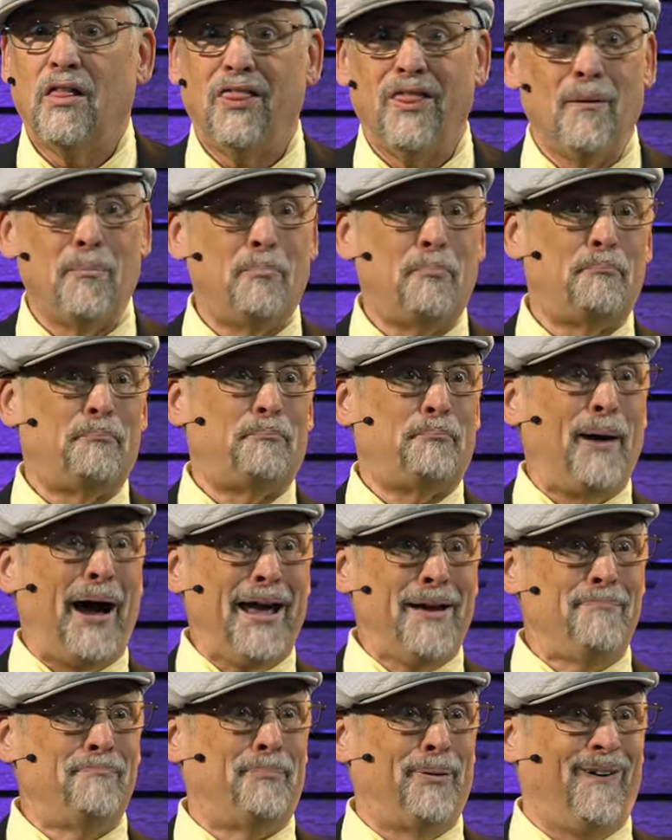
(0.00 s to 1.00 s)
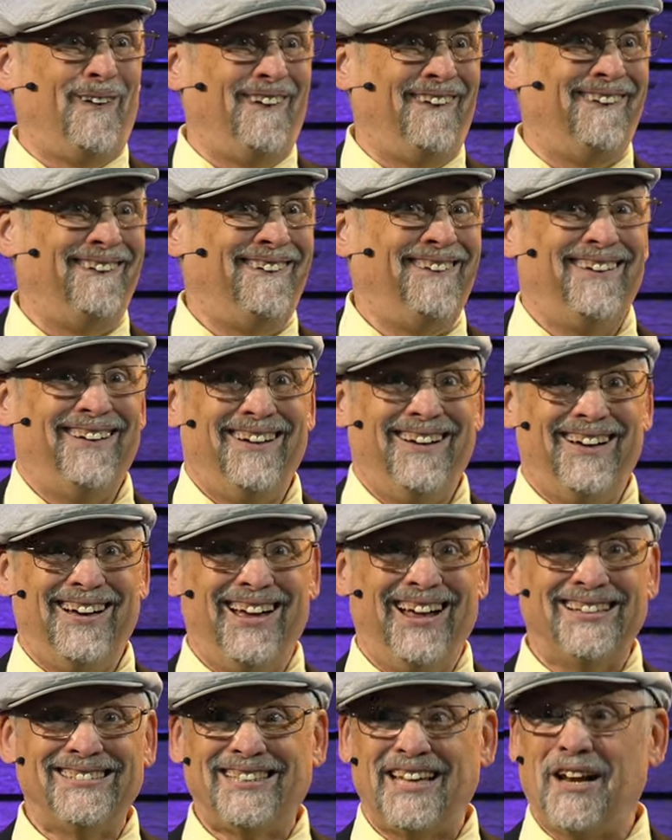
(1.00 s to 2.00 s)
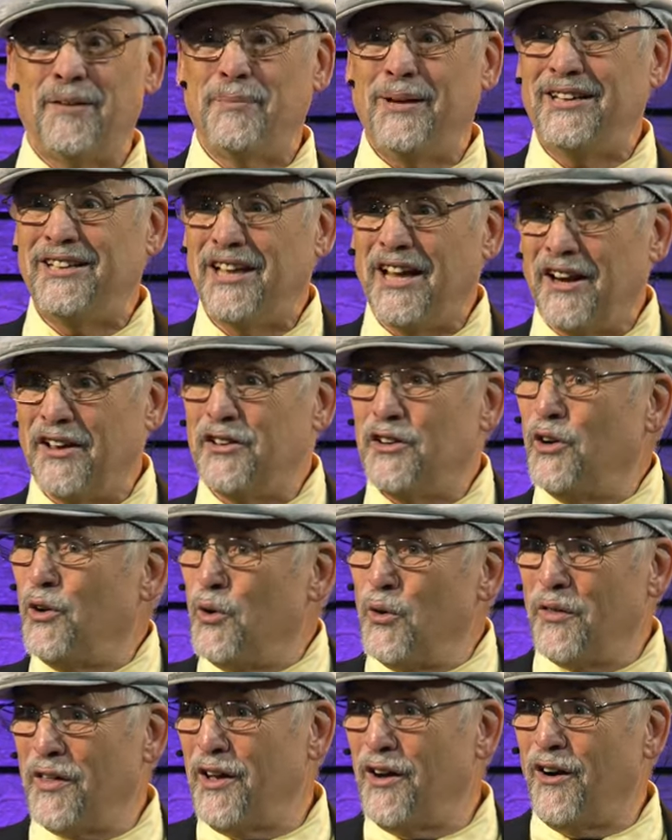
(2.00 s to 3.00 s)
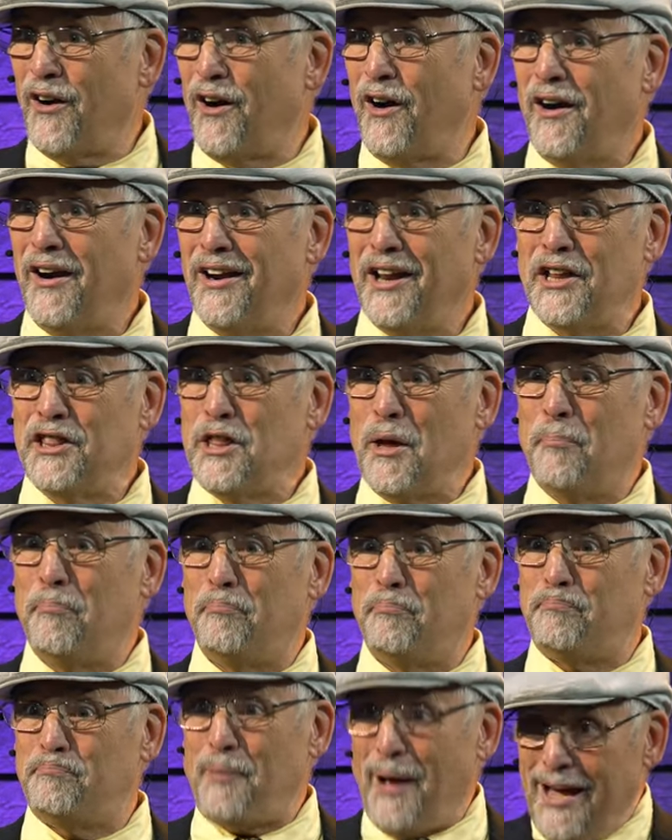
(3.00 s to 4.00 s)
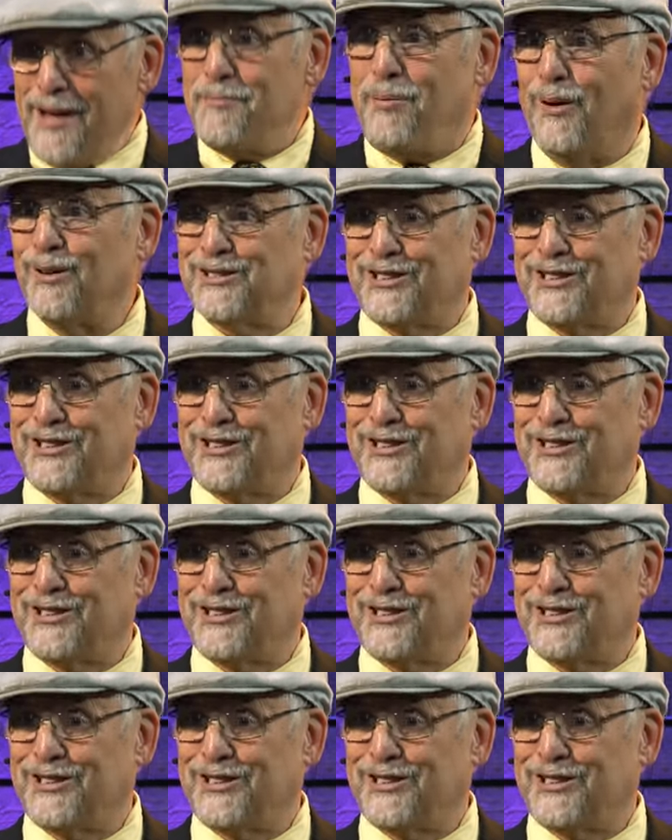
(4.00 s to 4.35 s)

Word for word: The Bible. Instead of me telling you who they are, let the Bible